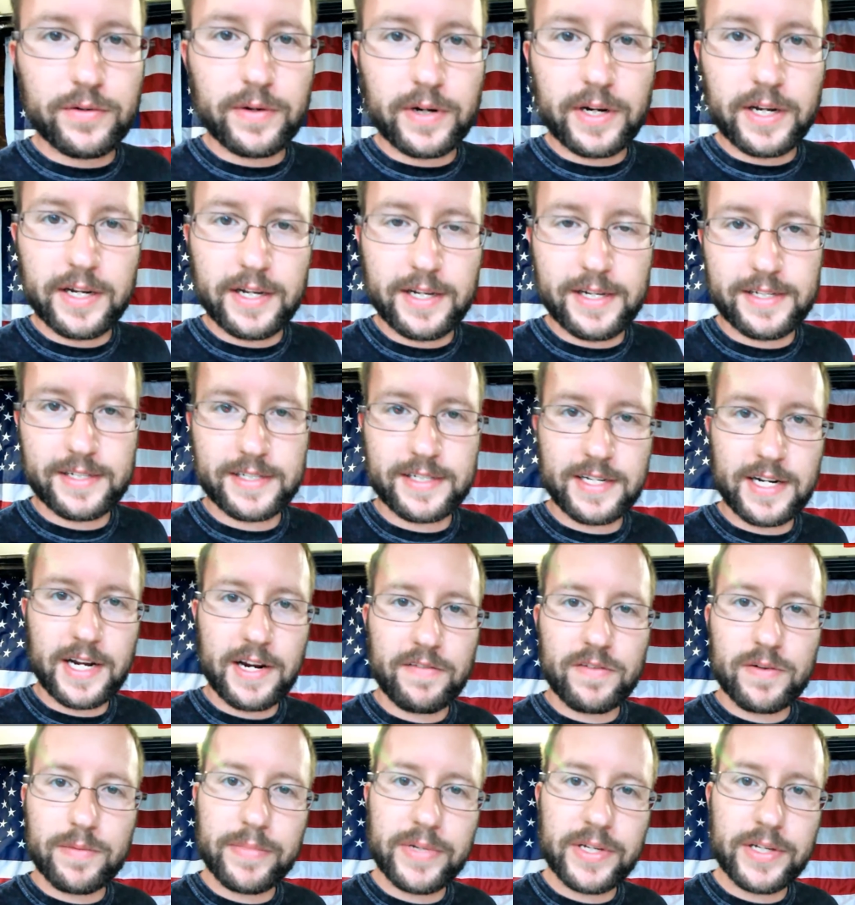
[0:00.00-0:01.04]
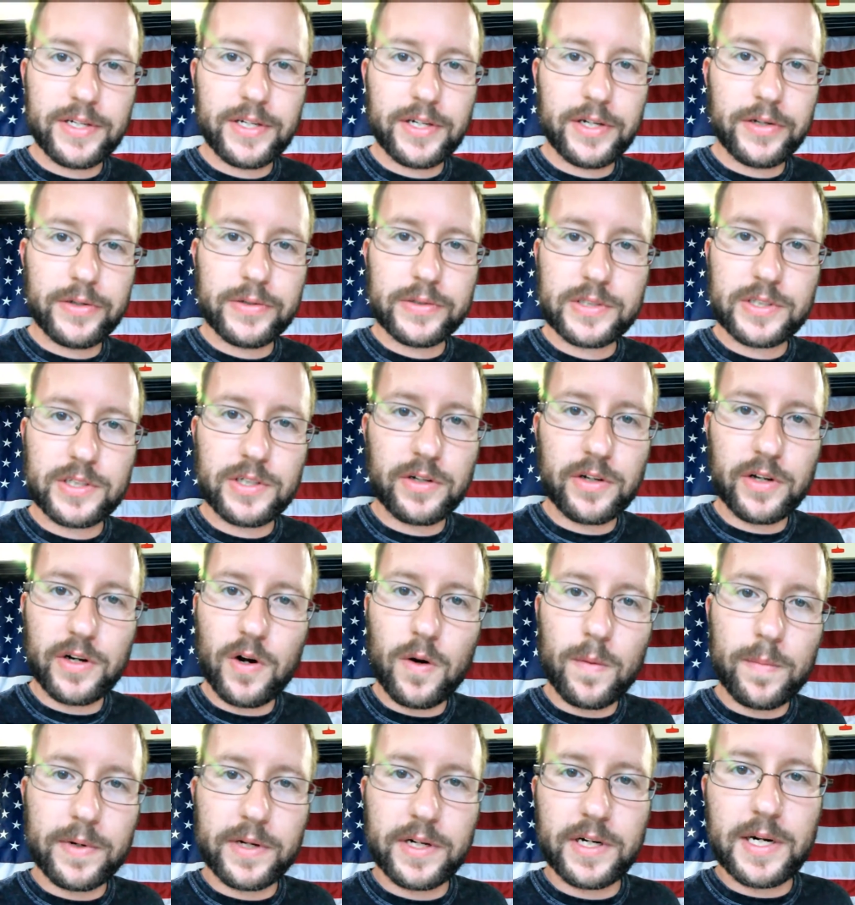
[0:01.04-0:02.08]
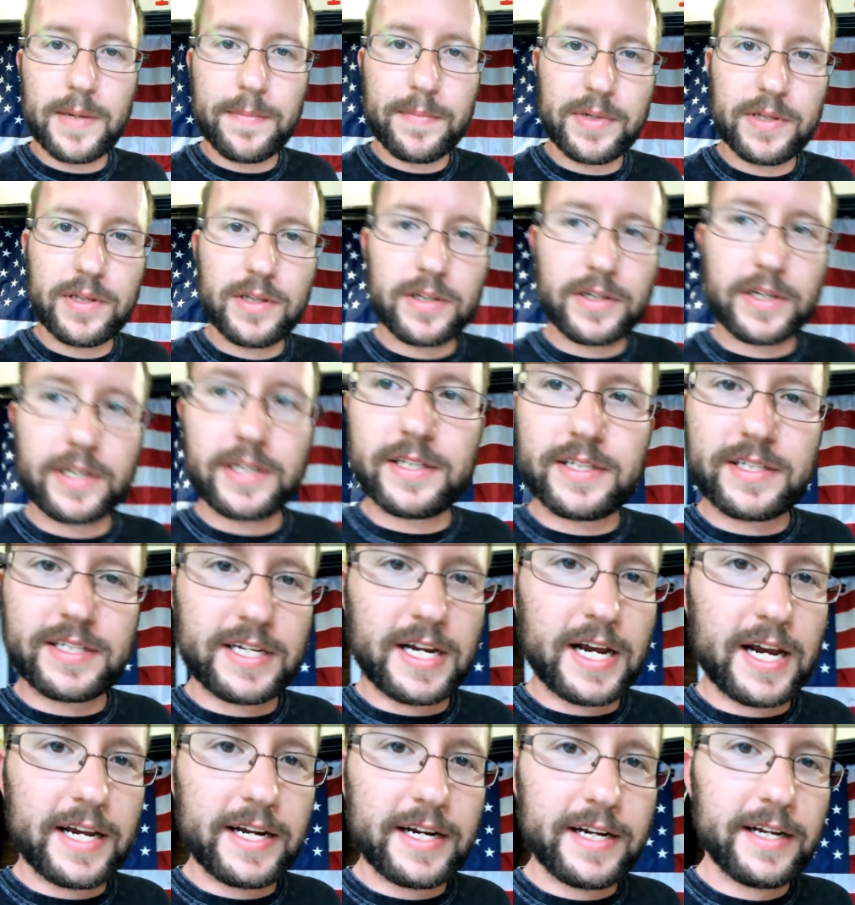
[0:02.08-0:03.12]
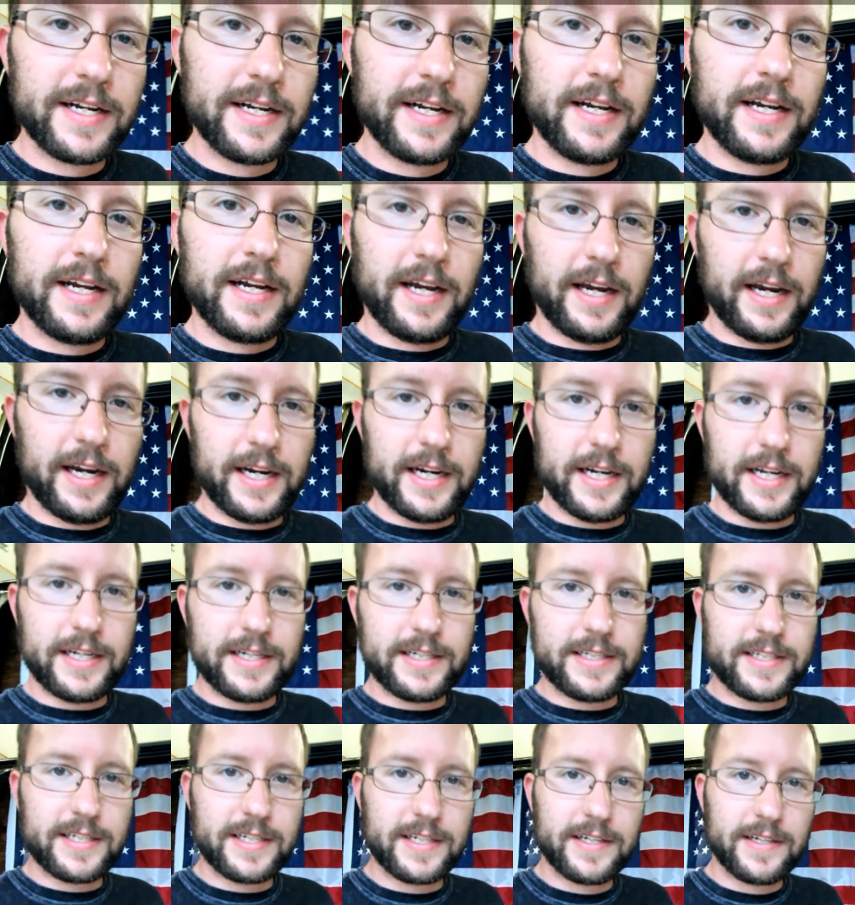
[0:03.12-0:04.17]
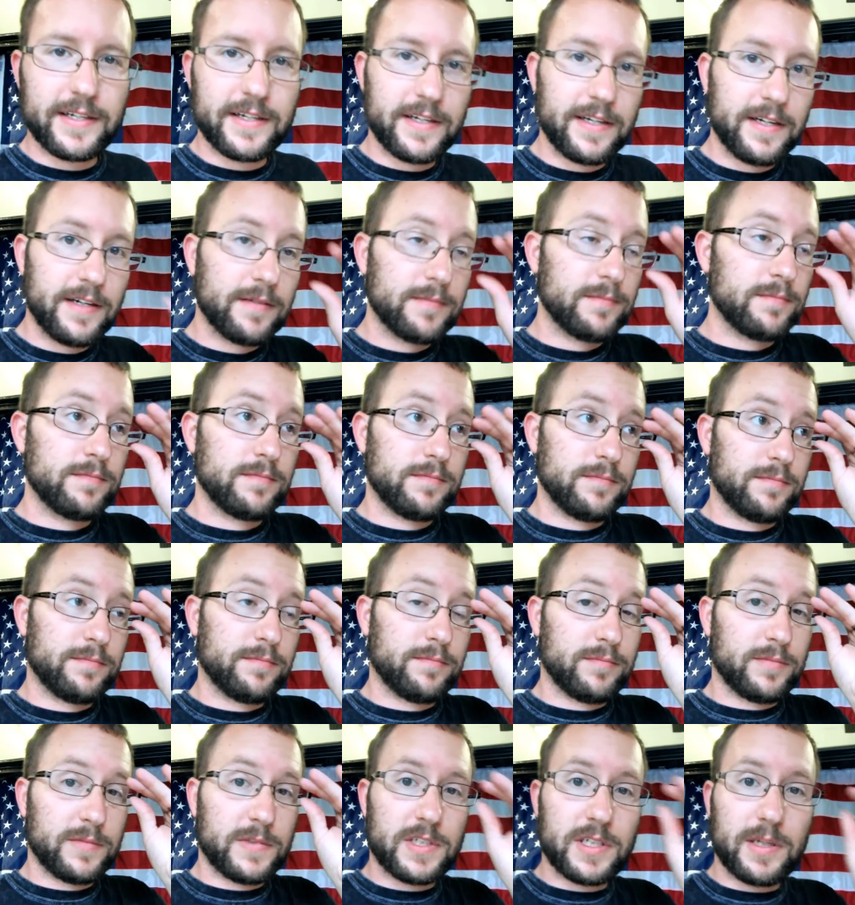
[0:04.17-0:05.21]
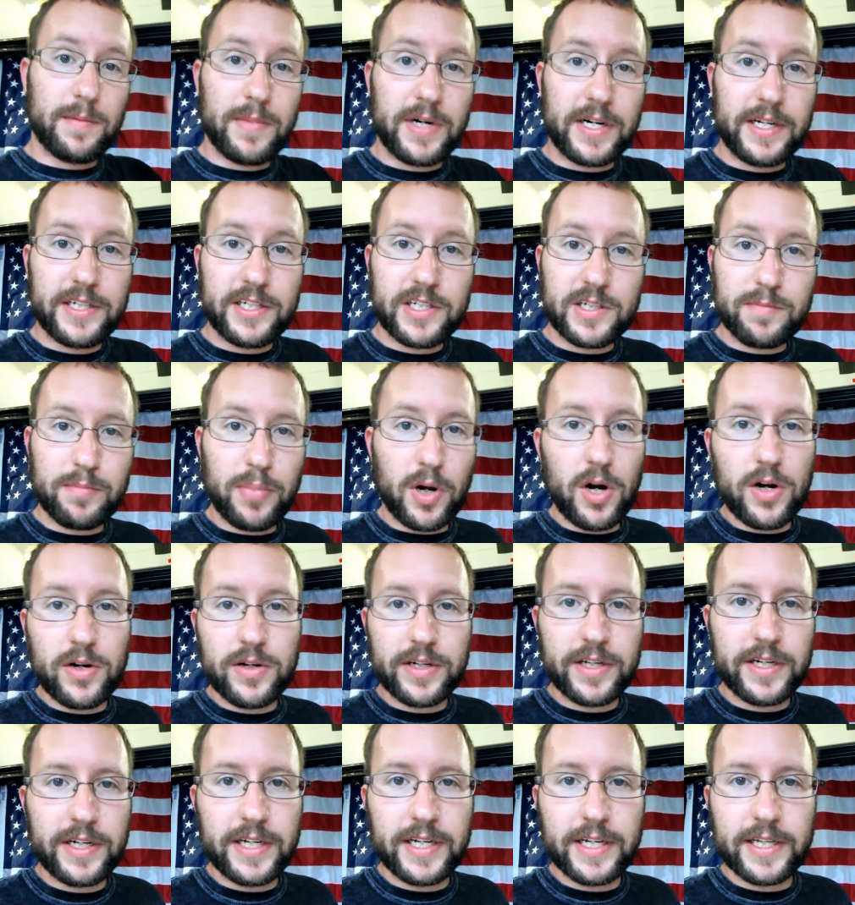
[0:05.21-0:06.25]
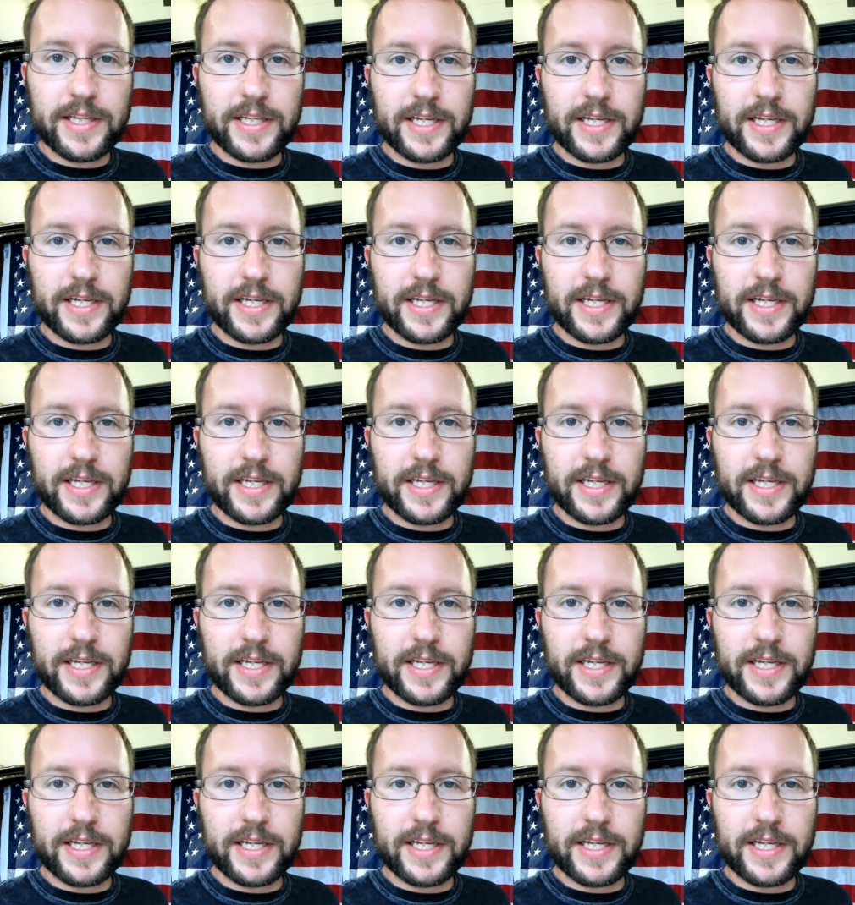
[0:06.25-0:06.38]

It has never been used. You can open it up and look inside, and somebody just pawned it in.